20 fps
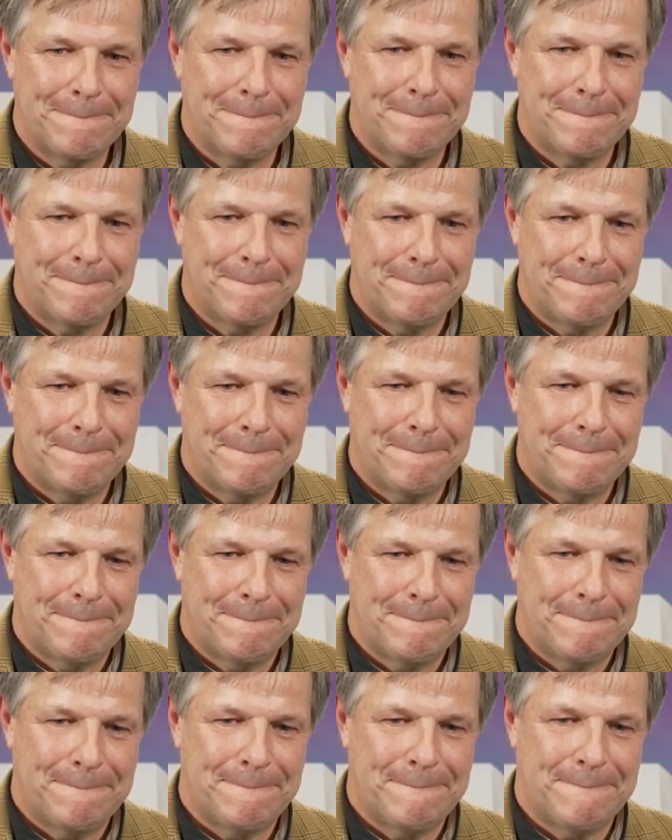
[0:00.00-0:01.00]

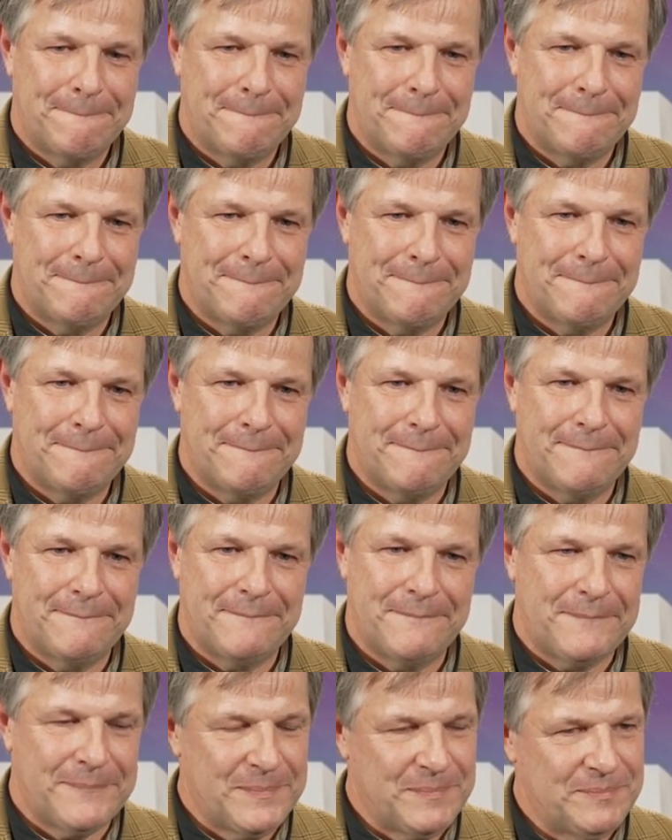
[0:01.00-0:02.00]

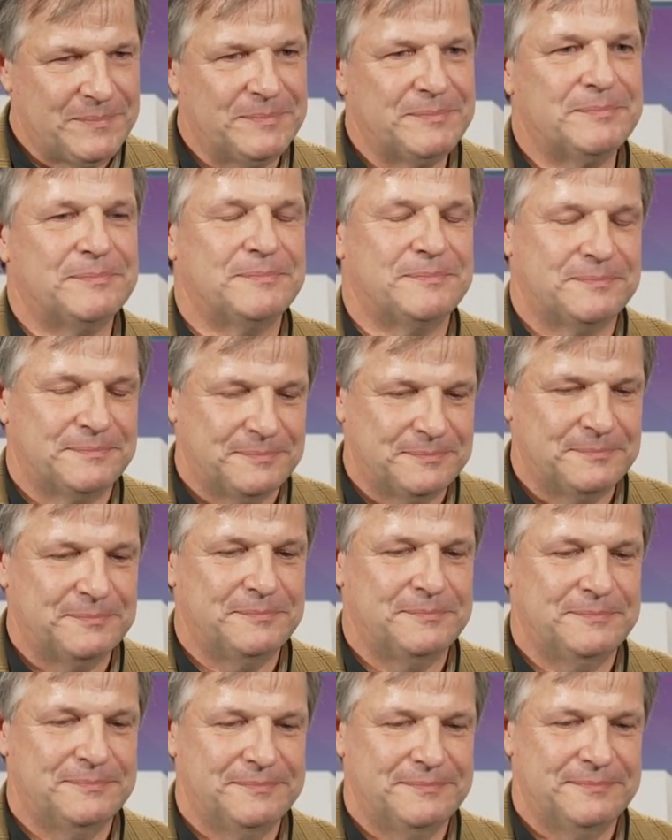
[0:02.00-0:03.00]

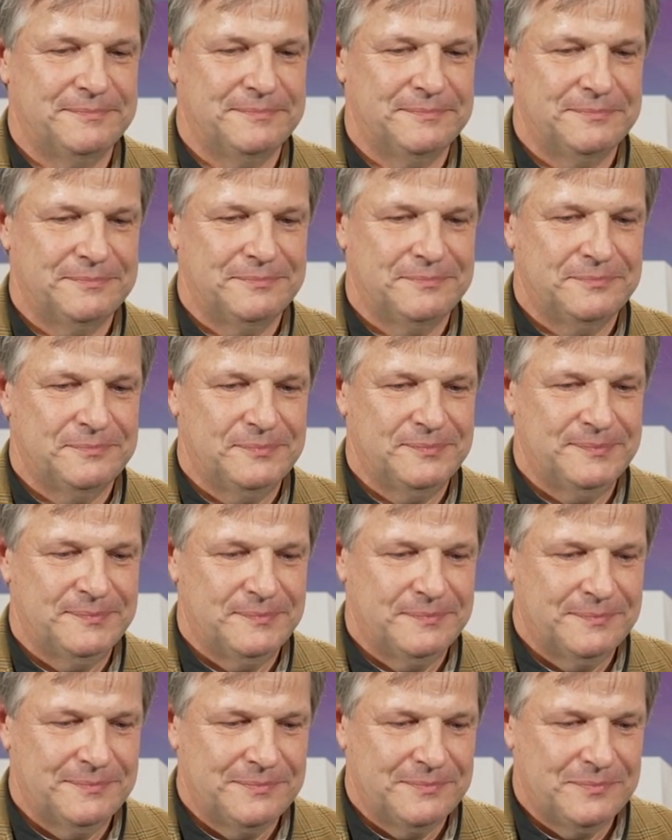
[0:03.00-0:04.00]

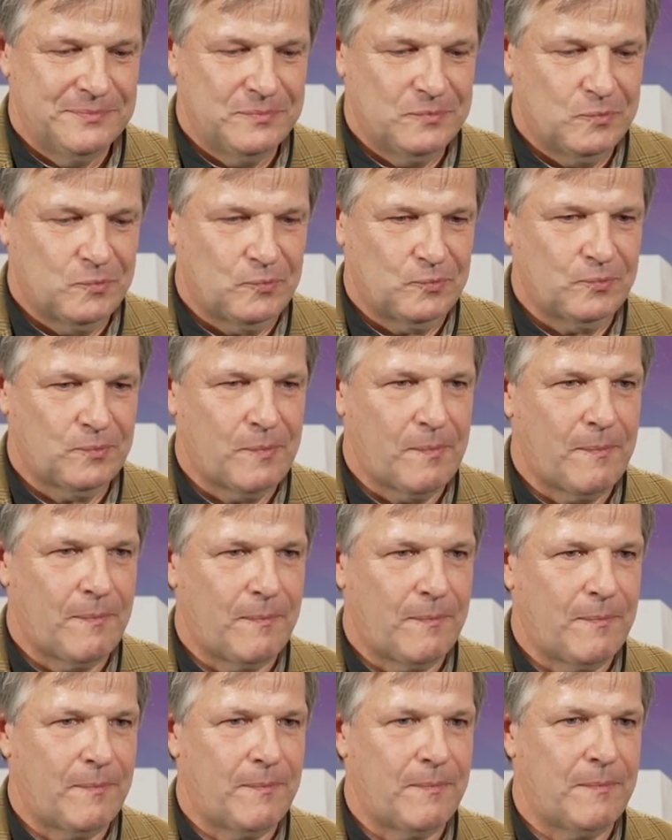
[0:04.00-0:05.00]

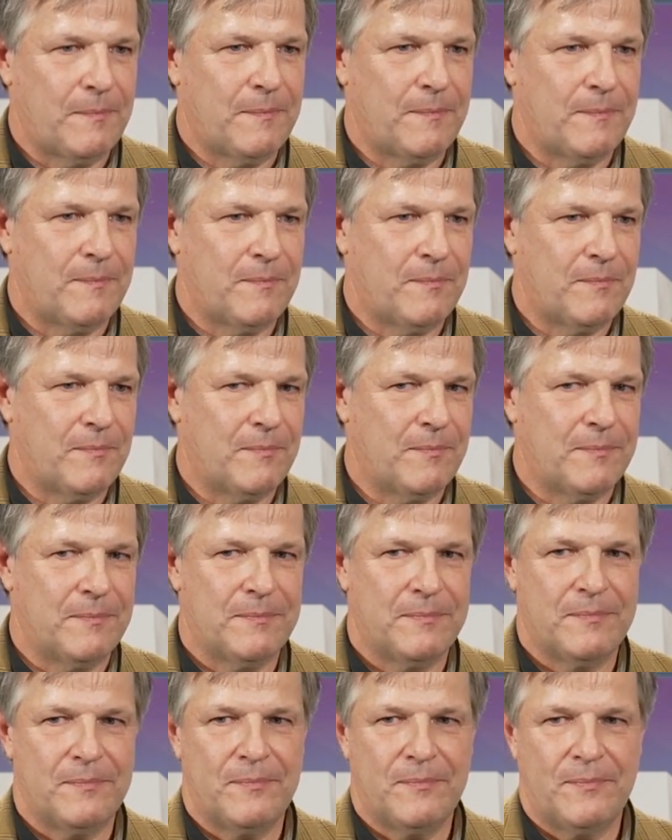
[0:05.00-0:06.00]

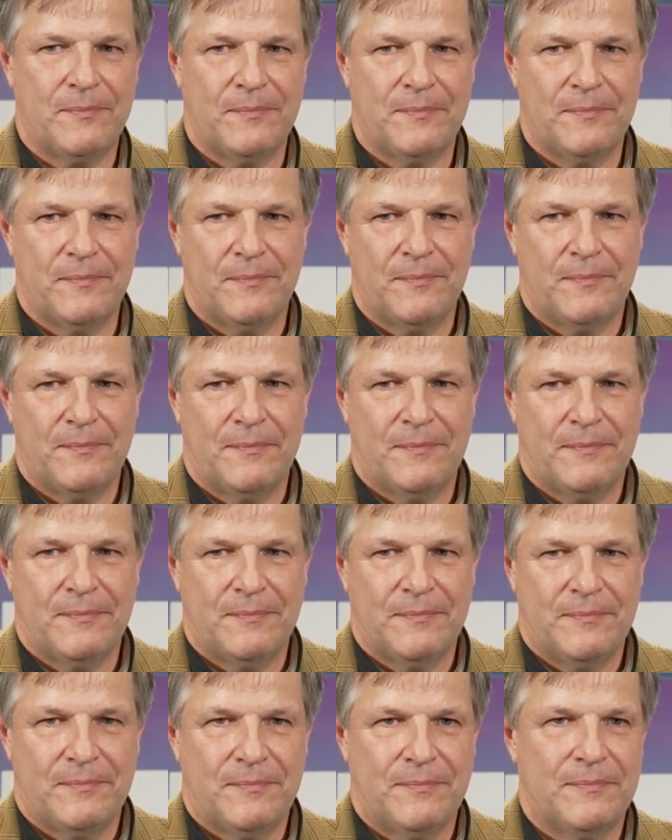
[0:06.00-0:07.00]

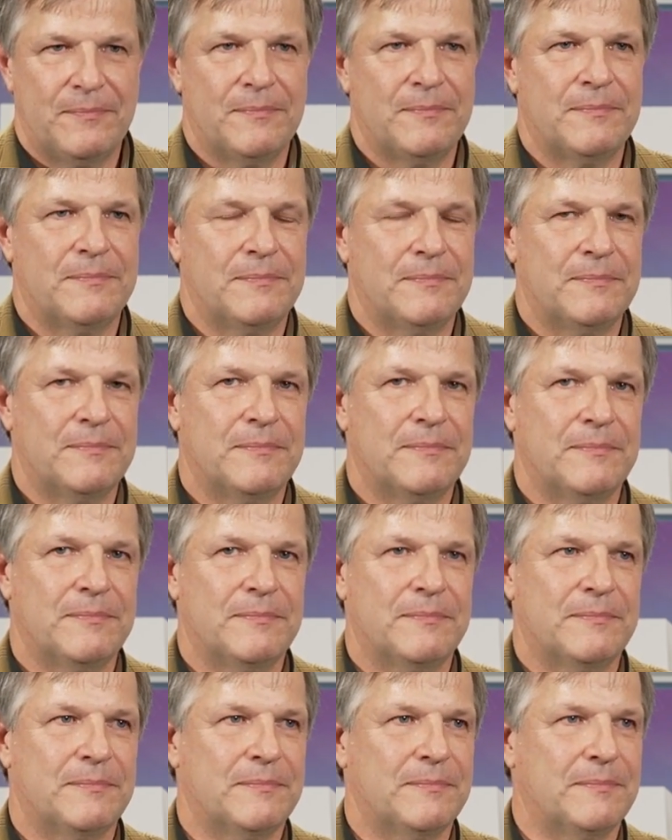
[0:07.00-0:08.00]
(not speaking)